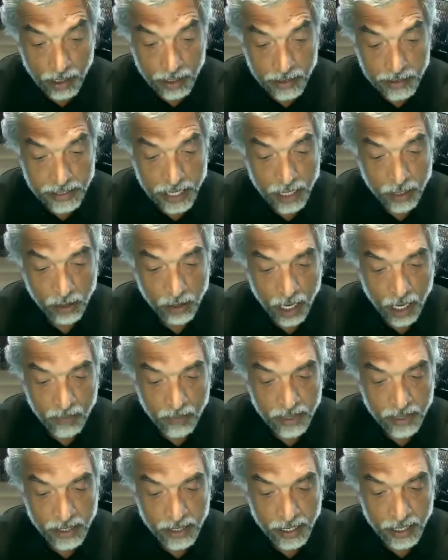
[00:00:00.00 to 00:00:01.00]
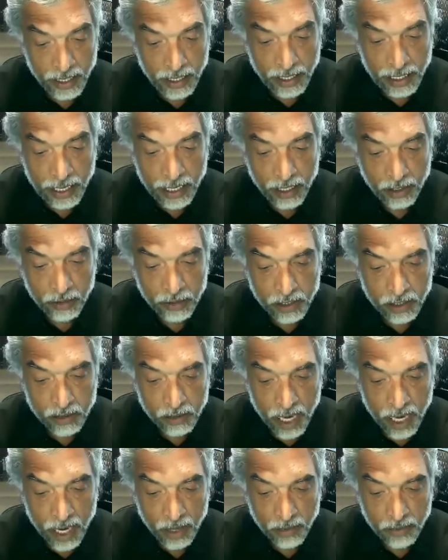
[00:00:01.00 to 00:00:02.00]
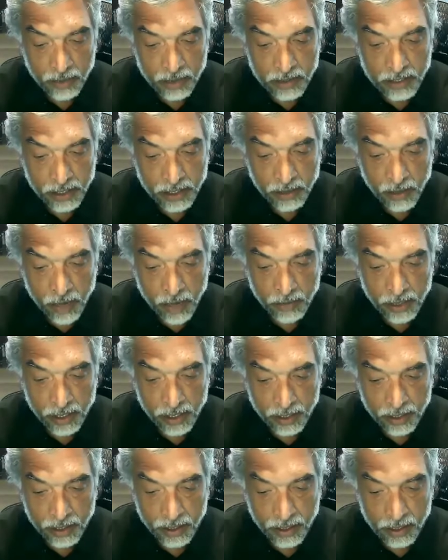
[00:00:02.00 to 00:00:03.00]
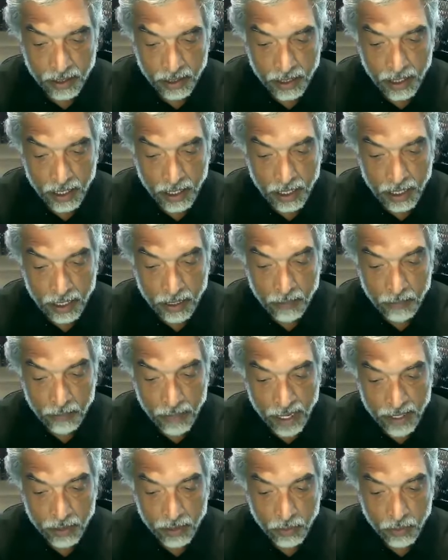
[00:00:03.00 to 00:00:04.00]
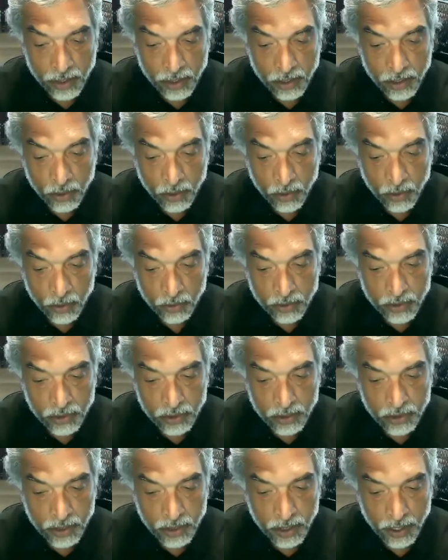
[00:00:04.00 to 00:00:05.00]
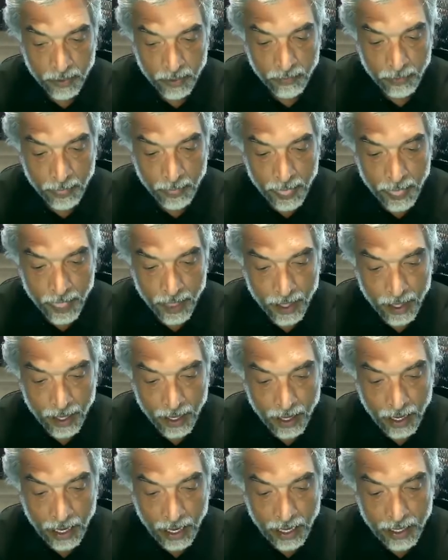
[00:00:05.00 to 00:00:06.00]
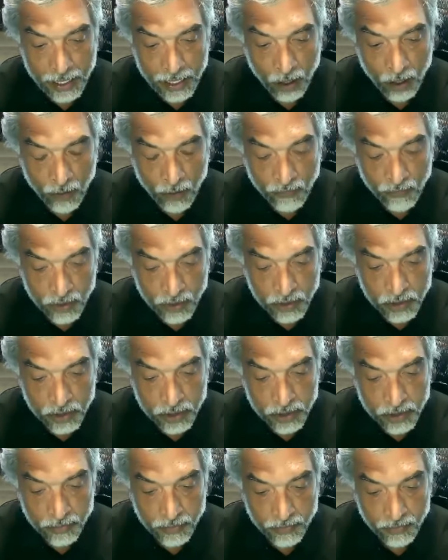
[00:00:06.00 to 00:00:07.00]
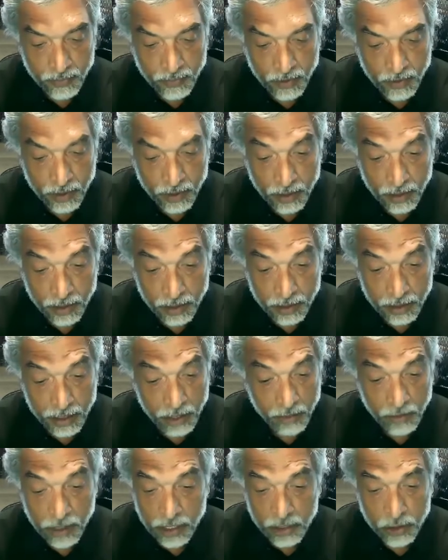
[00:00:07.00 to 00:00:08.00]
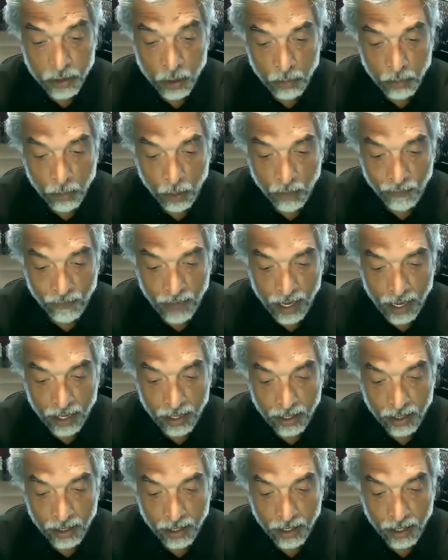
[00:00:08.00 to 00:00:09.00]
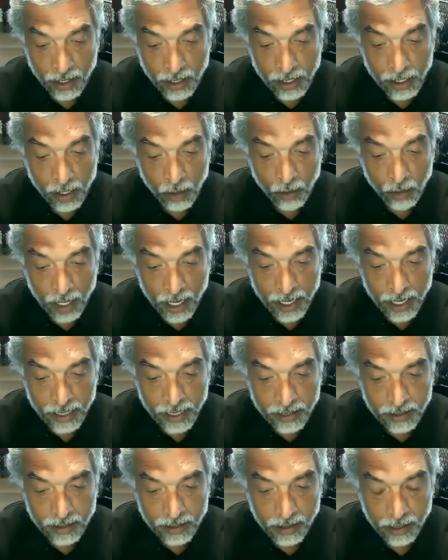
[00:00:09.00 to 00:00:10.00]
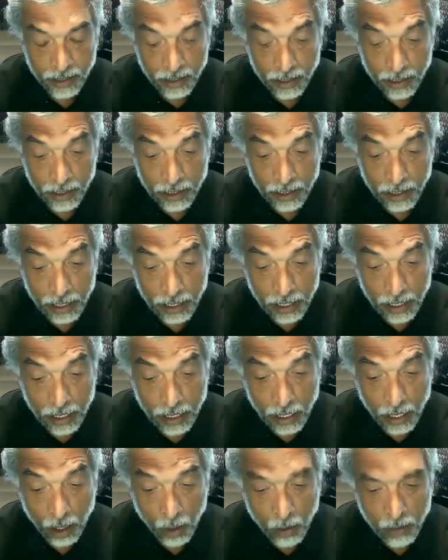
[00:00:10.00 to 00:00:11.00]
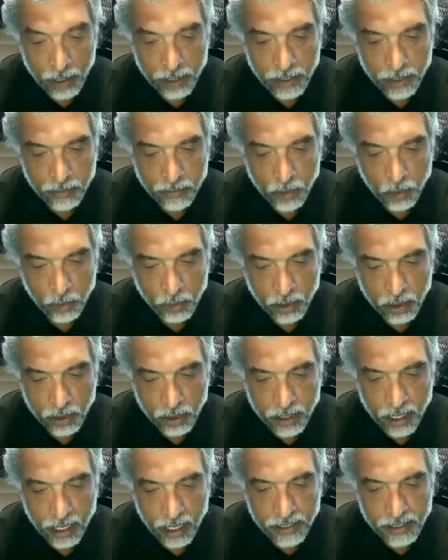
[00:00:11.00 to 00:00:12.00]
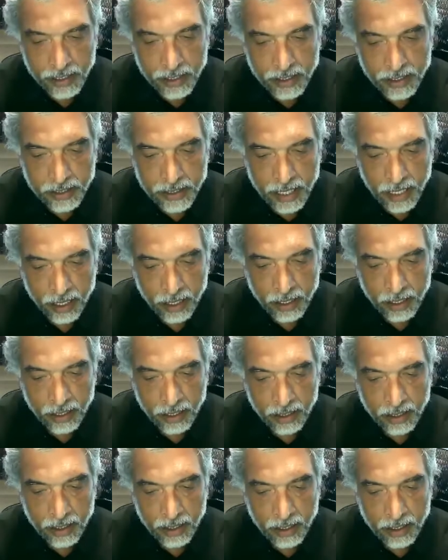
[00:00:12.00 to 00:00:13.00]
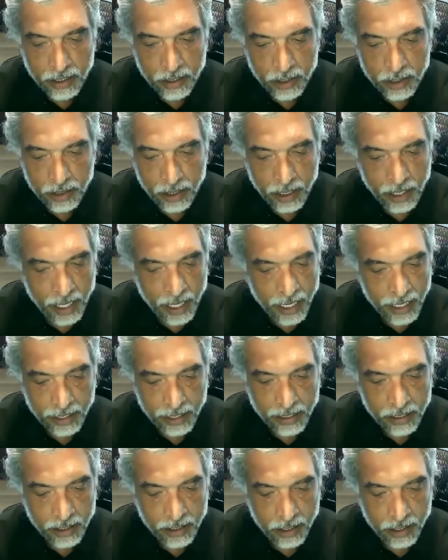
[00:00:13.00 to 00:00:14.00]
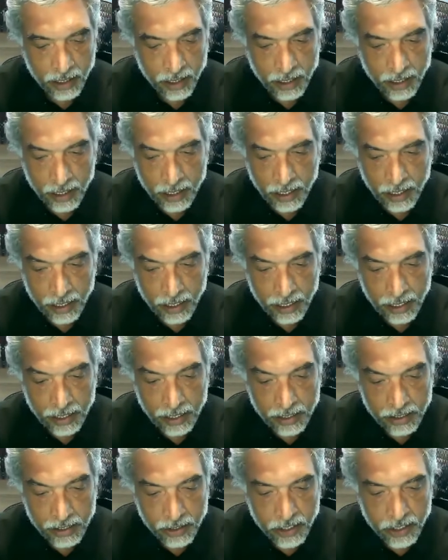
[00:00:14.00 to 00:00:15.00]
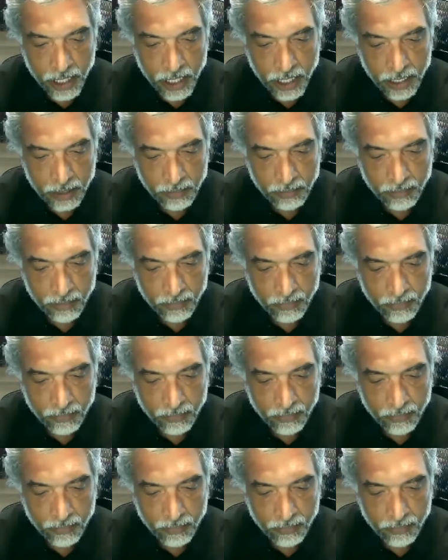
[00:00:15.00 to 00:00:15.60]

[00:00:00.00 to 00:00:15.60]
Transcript: Zainul Abidin lay on the ground, surrounded by the widows and the orphans. There is no more fire, no light. Only the moon casts its dull light into shame.